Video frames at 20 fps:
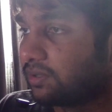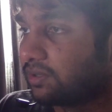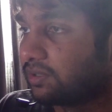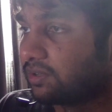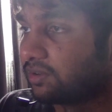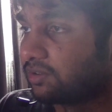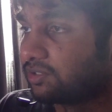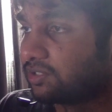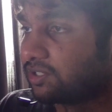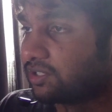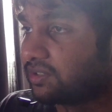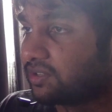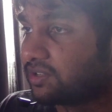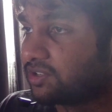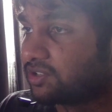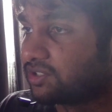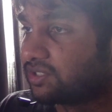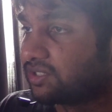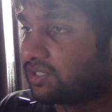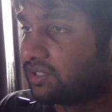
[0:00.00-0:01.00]
the
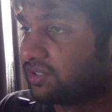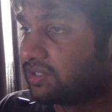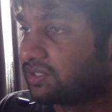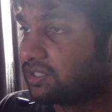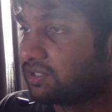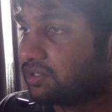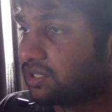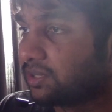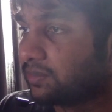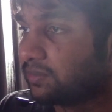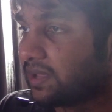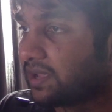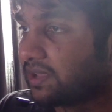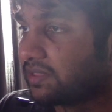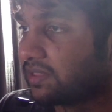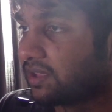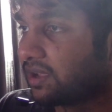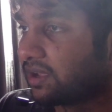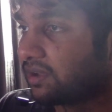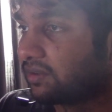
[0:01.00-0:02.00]
Articulation series new
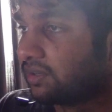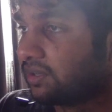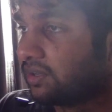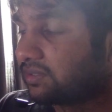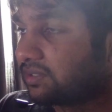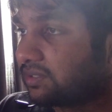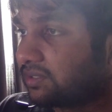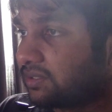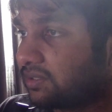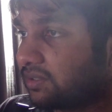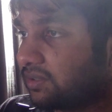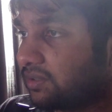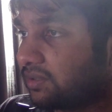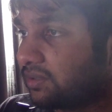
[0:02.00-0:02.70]
subline that's